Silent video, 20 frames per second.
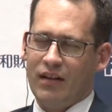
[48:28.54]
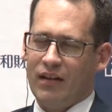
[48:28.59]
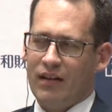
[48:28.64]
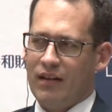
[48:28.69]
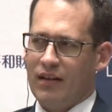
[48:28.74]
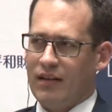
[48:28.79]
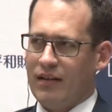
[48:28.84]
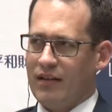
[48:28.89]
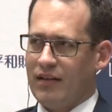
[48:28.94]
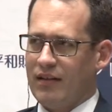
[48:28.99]

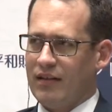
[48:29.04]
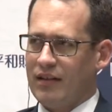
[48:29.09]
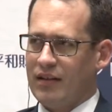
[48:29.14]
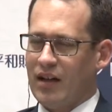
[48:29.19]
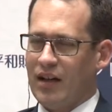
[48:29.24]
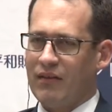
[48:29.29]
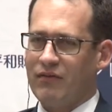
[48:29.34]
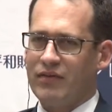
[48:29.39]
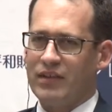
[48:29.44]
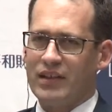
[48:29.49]
uh,
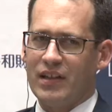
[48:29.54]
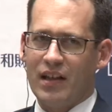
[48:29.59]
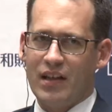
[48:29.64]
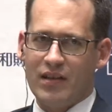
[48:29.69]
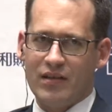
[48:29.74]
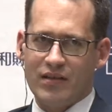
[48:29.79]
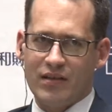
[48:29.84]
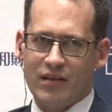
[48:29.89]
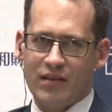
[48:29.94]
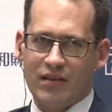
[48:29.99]

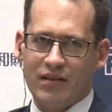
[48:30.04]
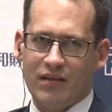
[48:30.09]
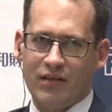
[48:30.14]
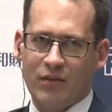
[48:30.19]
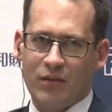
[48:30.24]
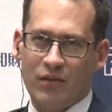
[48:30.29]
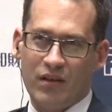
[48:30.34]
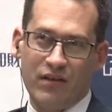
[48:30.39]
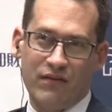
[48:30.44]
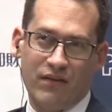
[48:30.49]
confrontation,
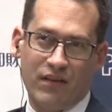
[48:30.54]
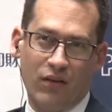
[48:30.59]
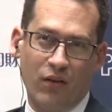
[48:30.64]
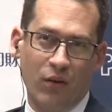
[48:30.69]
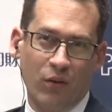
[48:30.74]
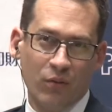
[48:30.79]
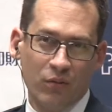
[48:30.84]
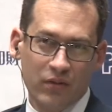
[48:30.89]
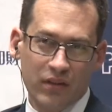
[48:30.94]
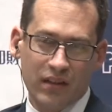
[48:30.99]
or even
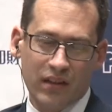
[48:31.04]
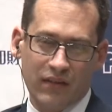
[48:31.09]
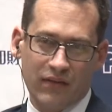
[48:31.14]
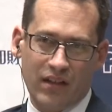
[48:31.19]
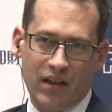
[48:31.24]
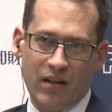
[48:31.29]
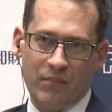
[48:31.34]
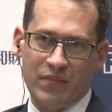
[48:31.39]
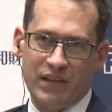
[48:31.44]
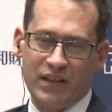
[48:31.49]
only
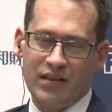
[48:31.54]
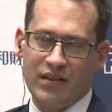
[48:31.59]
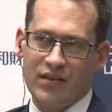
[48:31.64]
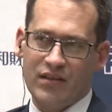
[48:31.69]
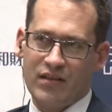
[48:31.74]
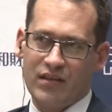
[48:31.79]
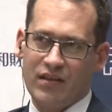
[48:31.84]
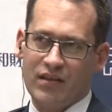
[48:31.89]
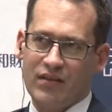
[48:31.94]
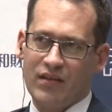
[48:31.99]
of competition.